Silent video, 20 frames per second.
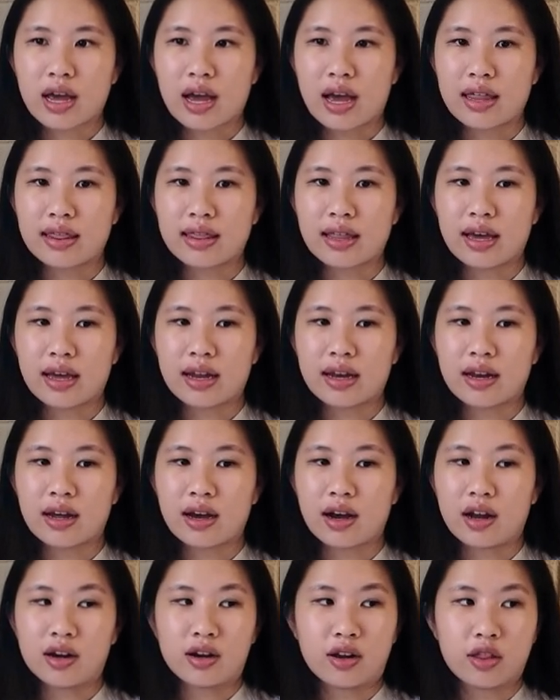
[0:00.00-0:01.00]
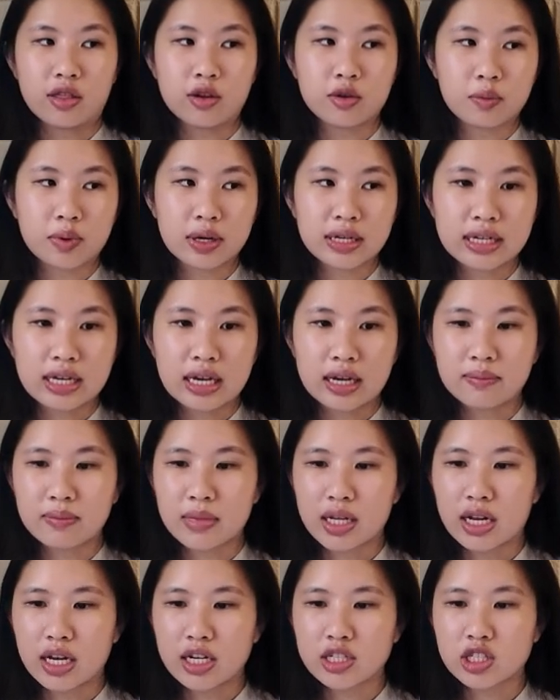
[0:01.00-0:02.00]
and then another one came the
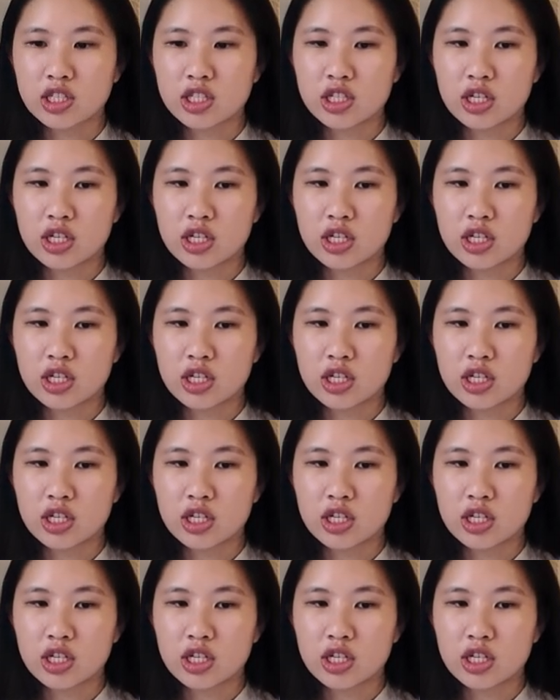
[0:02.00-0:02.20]
next